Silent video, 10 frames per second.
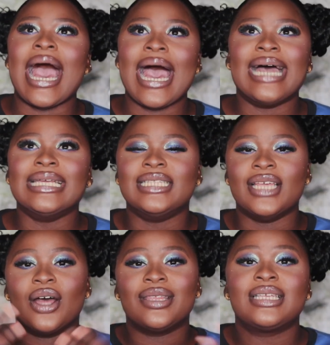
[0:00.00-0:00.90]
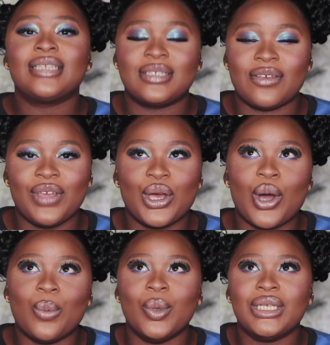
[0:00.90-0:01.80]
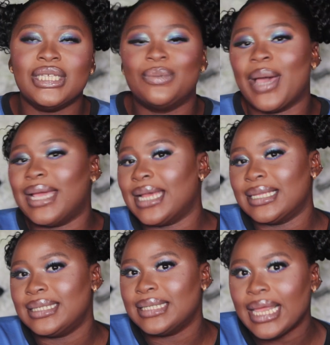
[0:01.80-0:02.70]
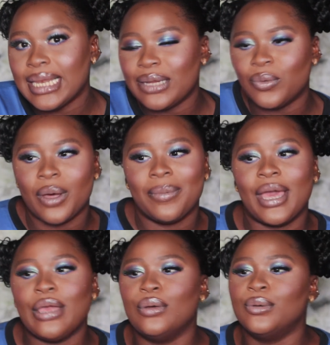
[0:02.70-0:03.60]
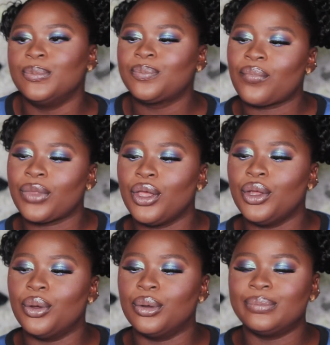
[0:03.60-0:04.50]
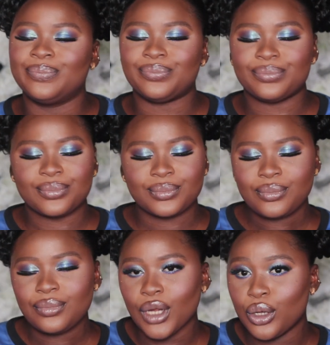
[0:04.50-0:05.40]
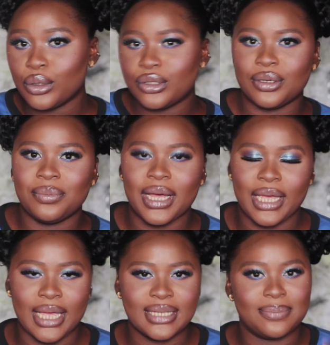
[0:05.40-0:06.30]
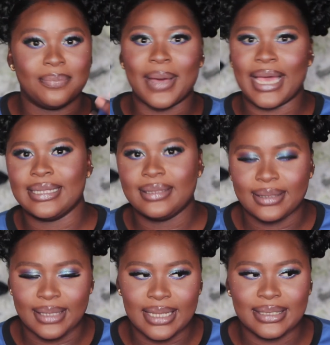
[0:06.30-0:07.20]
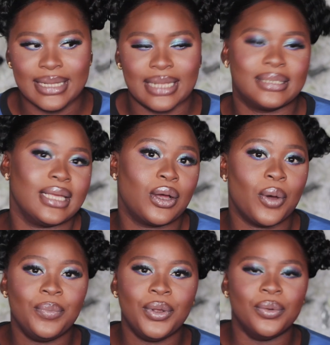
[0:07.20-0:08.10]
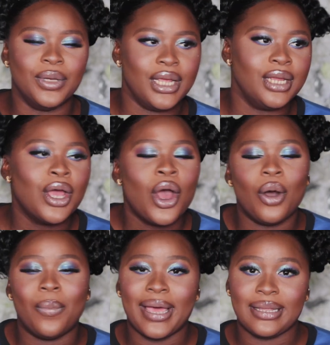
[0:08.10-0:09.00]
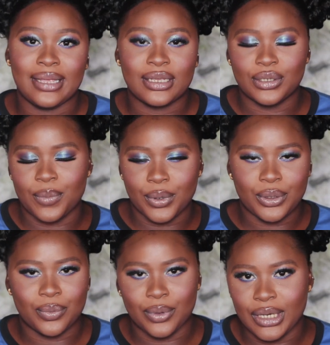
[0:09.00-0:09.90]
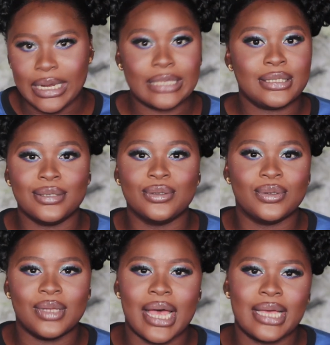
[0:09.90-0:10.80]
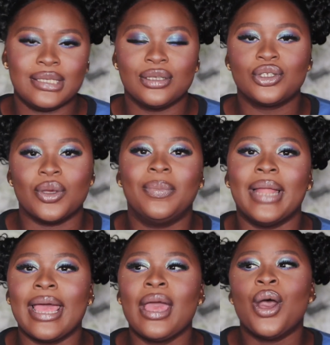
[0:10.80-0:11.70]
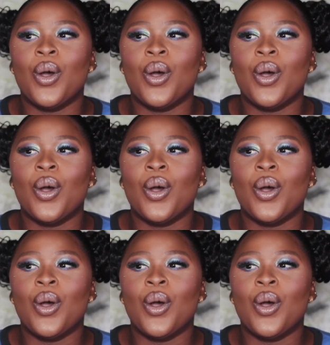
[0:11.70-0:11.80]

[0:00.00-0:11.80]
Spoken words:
And the other source of income, which is buying and selling, whereby you know, go to the market, buy things that a company will need, or buy things somebody will need. I still do that. I still supply